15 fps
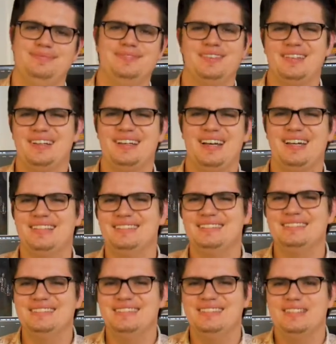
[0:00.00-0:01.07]
they're kind
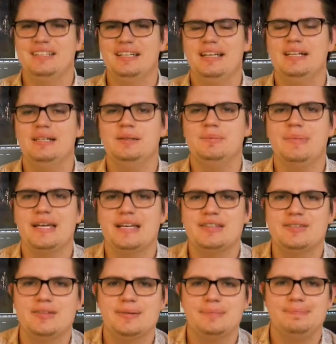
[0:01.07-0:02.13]
of hit and
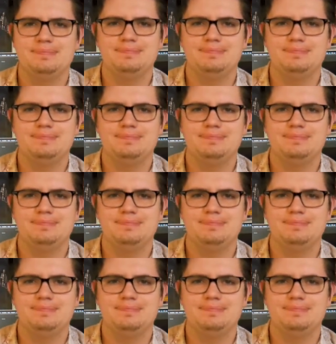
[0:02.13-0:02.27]
miss,